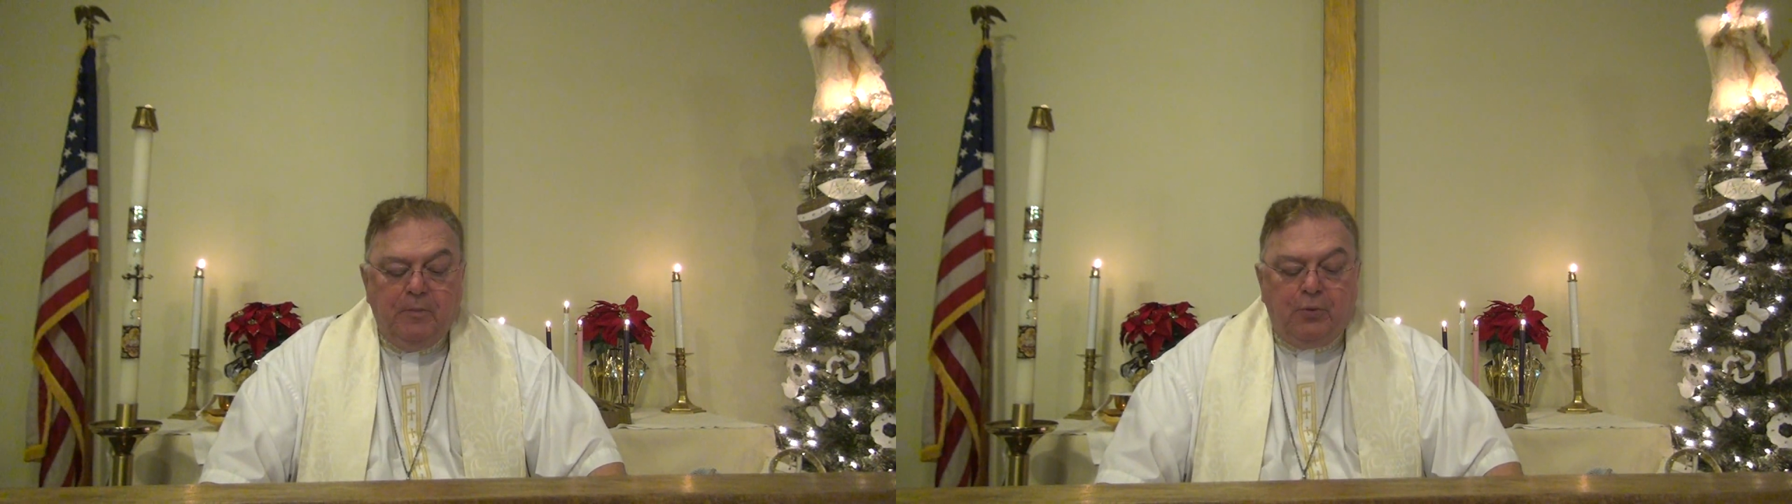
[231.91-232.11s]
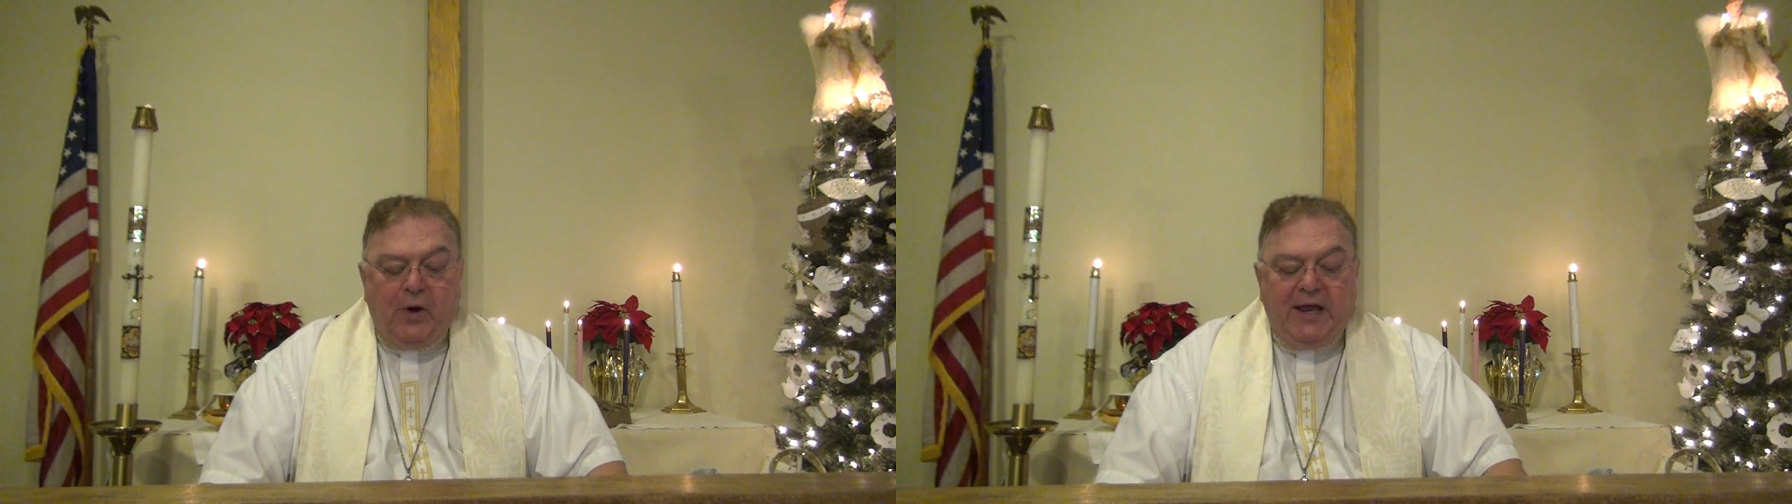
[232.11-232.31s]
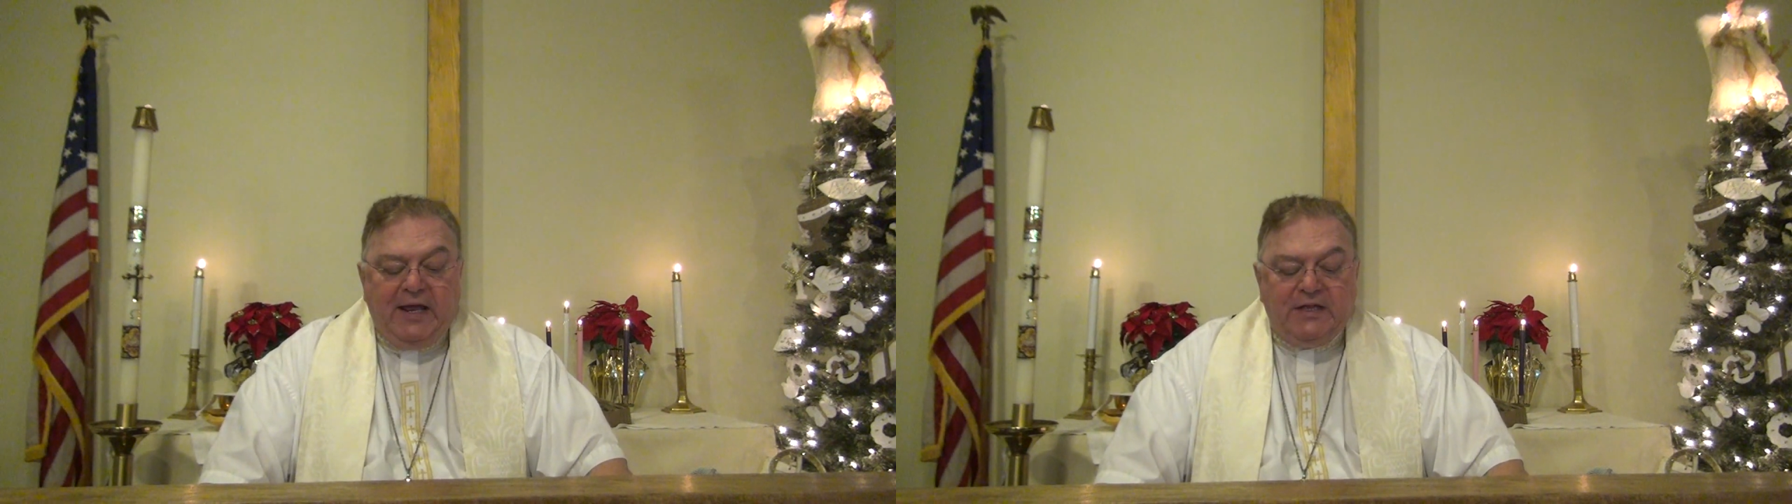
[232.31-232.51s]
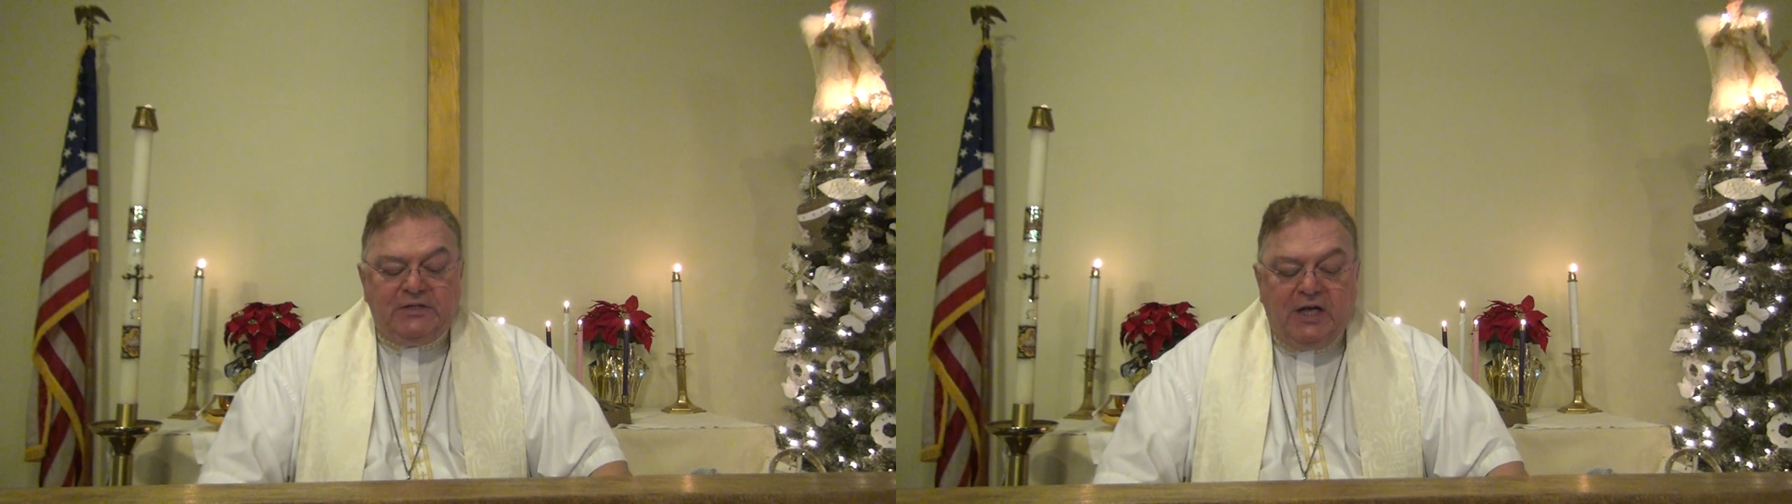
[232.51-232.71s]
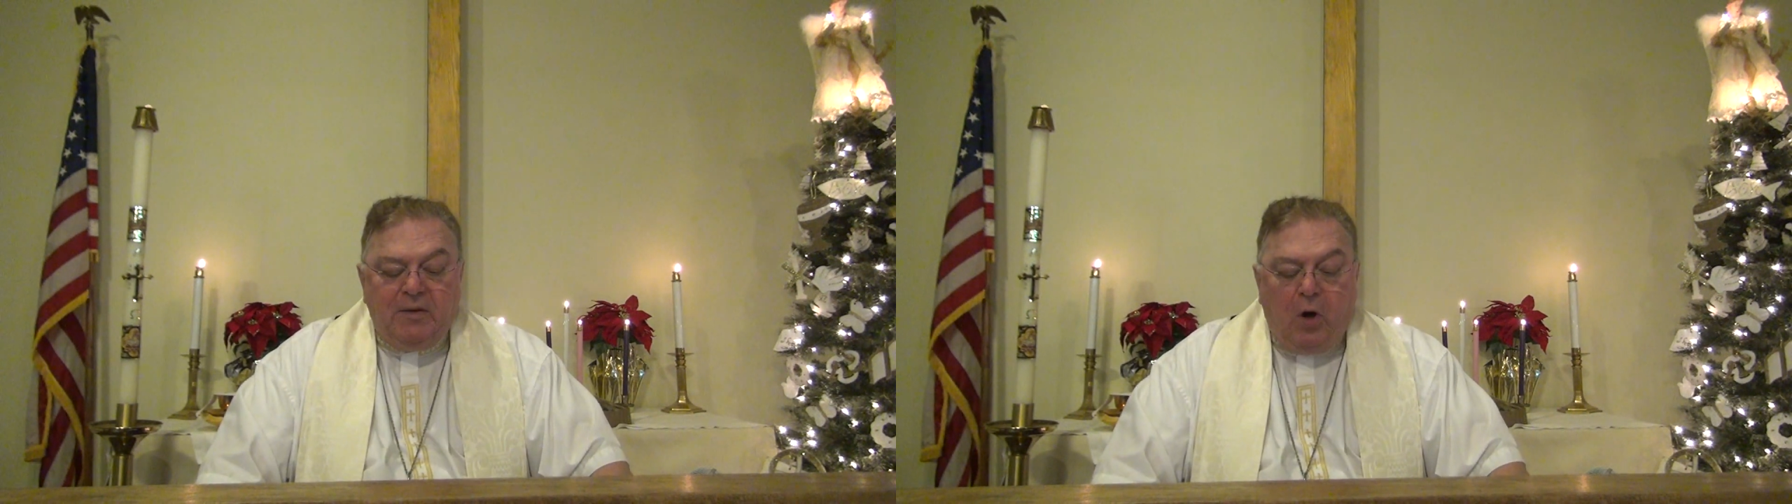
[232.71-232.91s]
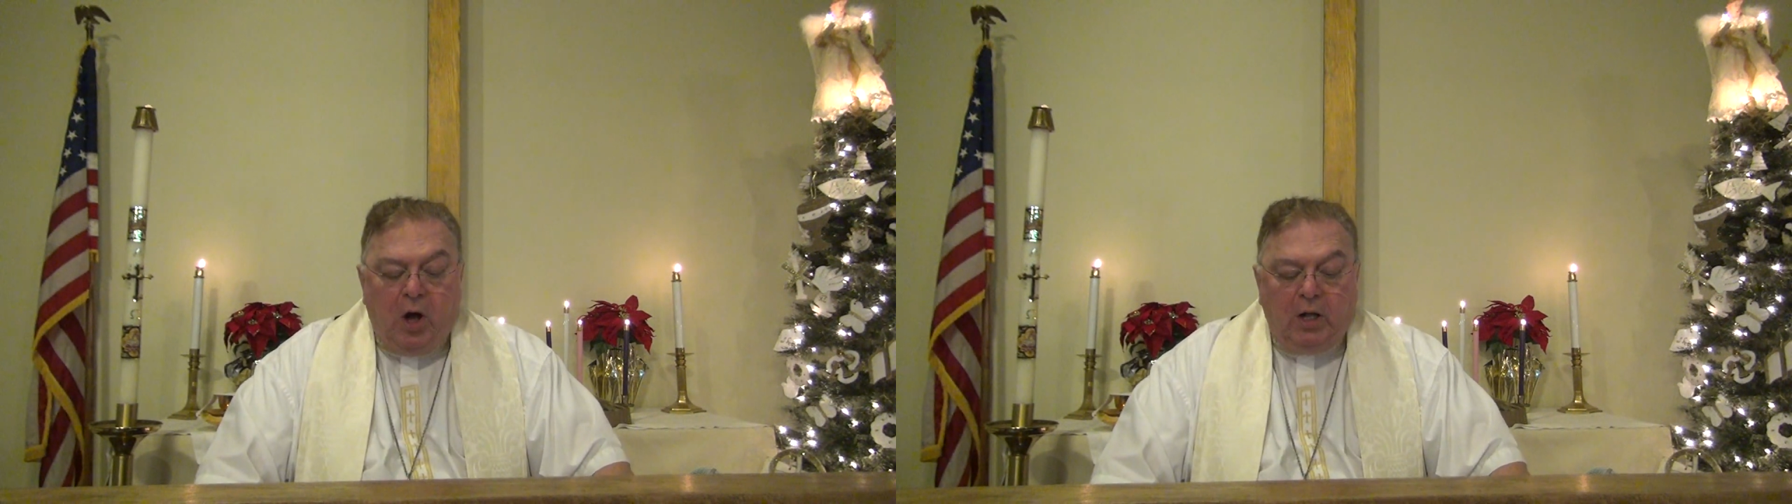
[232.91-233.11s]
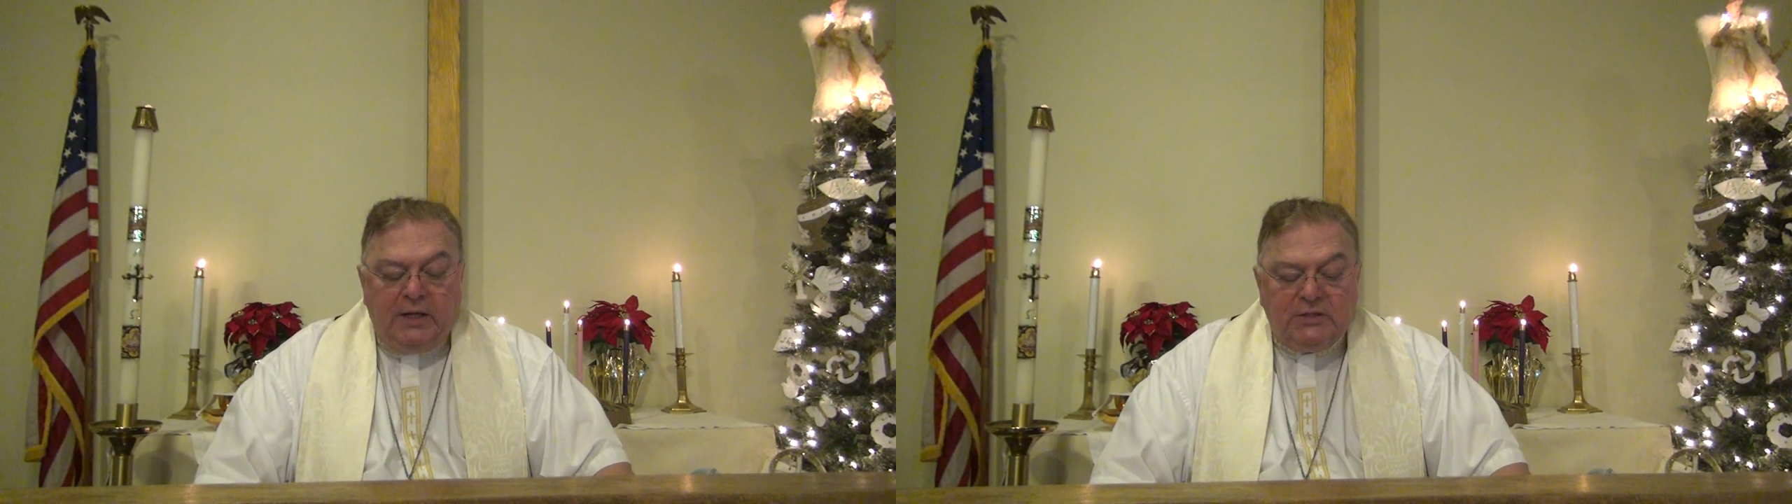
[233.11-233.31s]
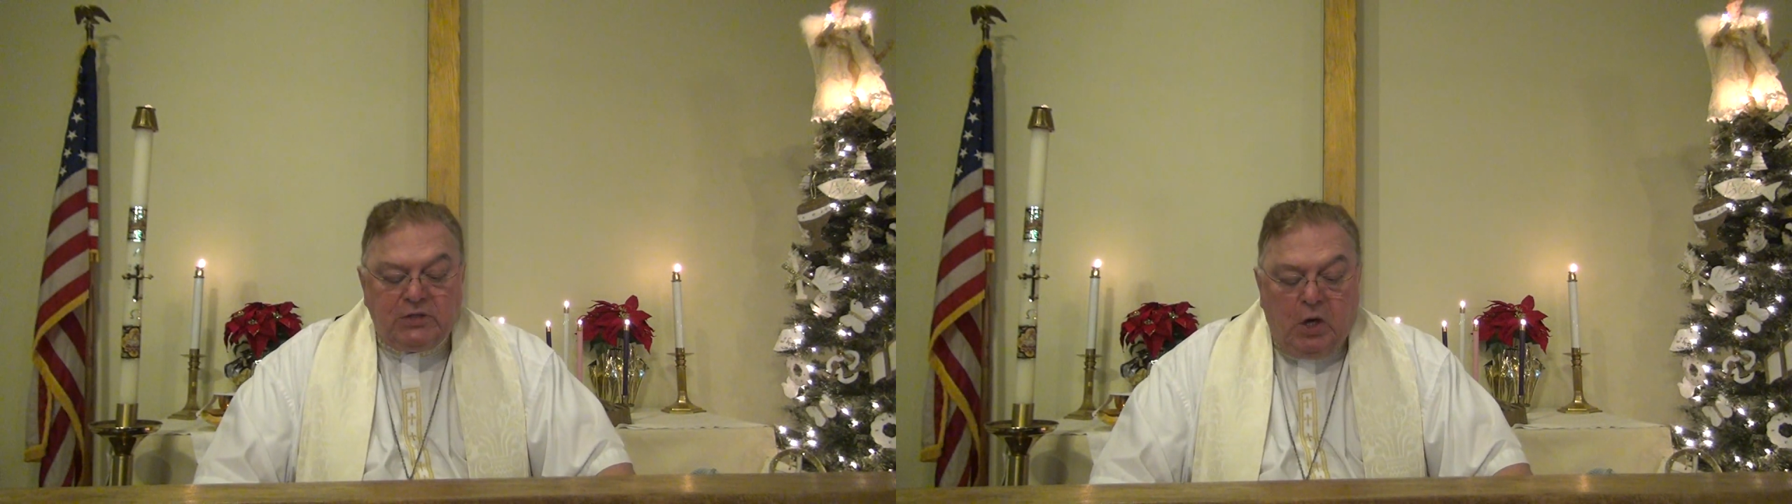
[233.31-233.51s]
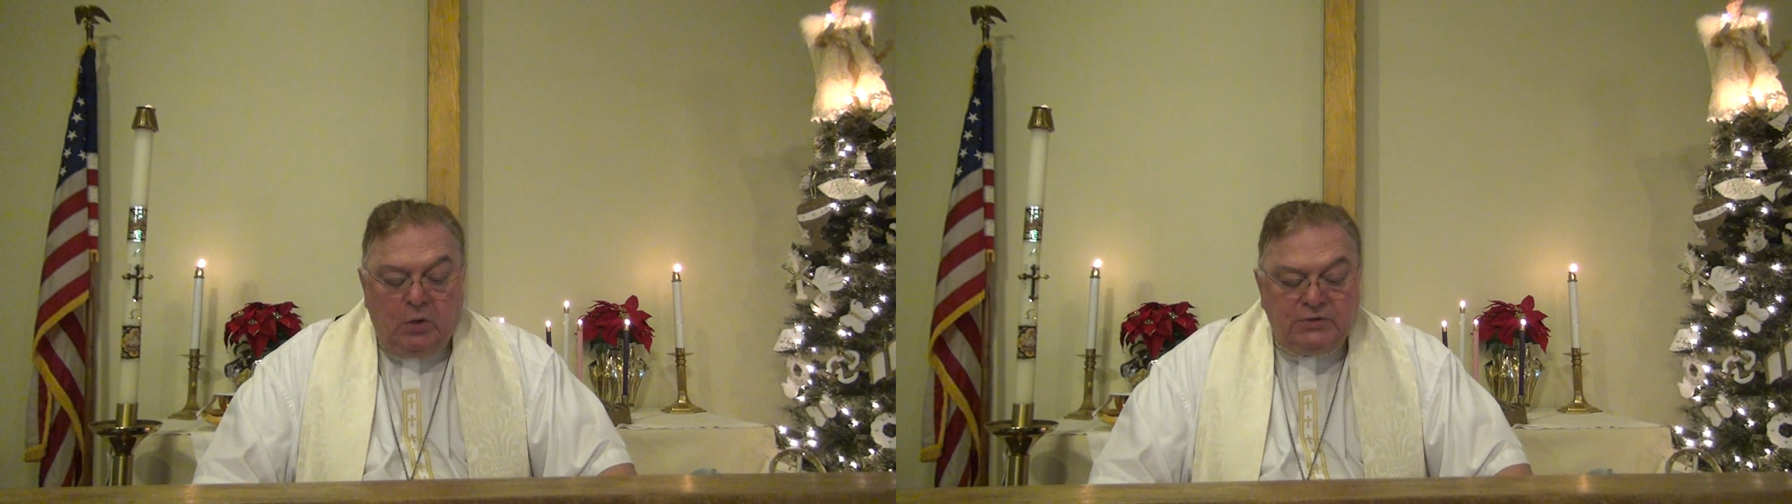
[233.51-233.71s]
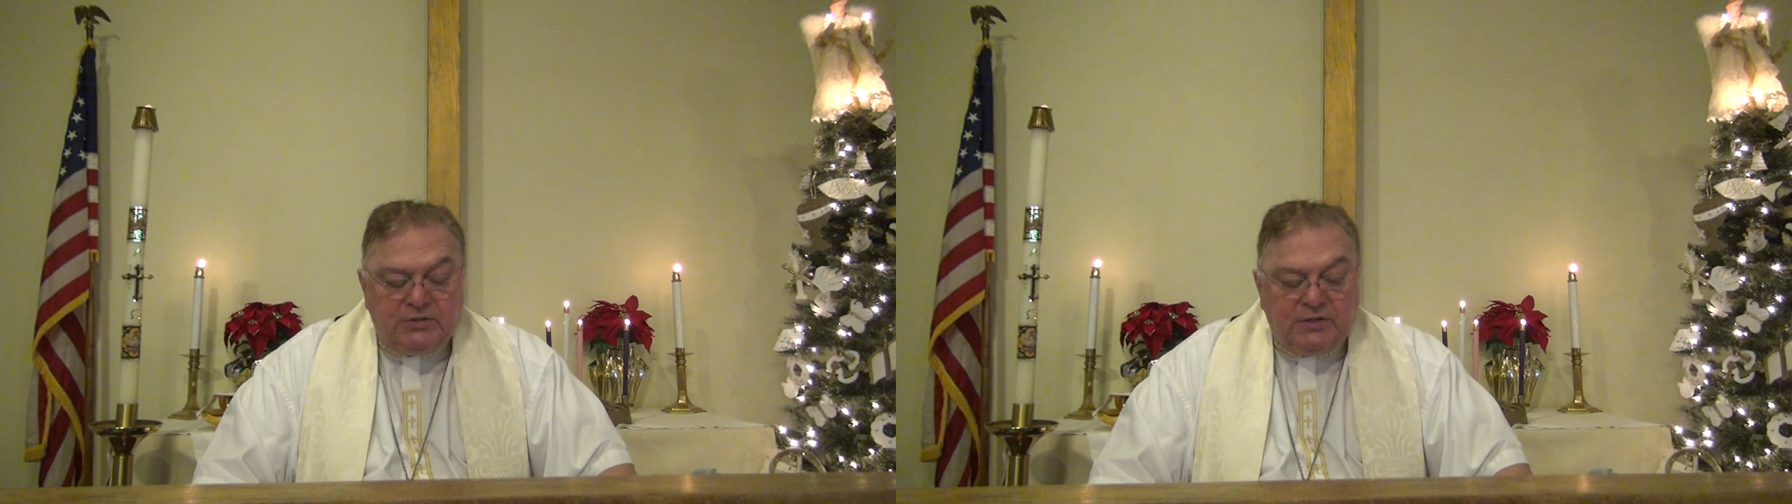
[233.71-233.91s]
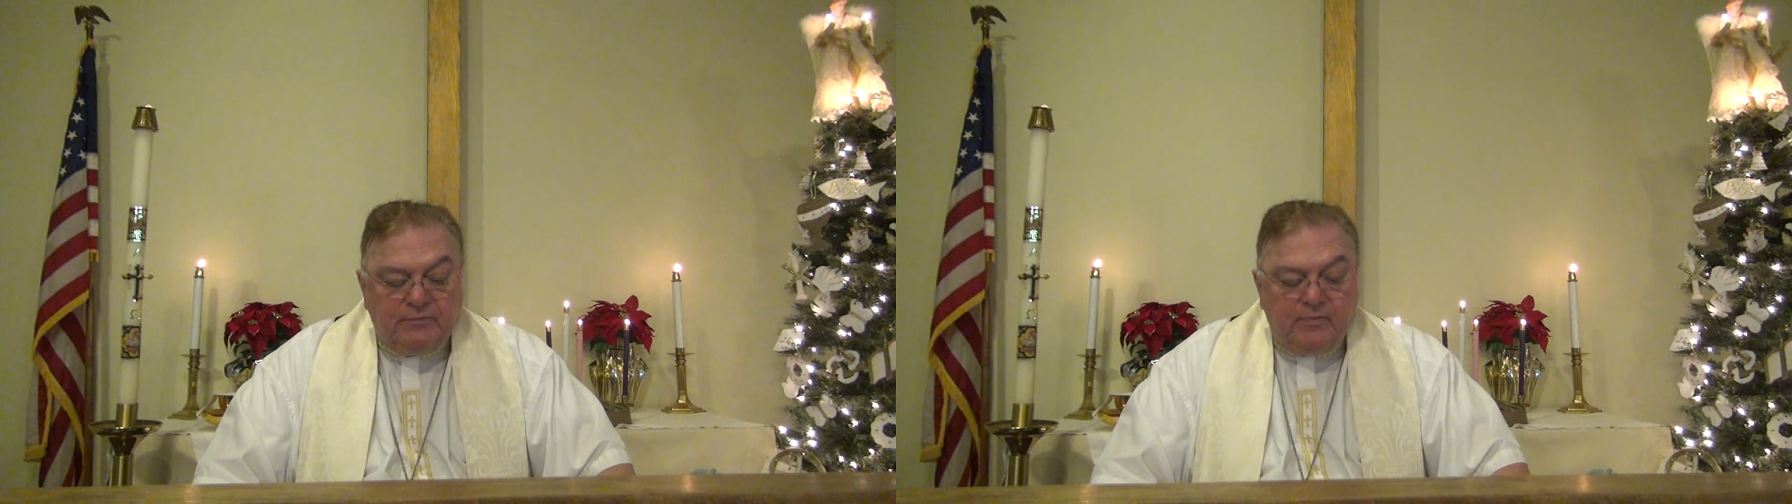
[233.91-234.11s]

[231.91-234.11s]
Praise him, all his host.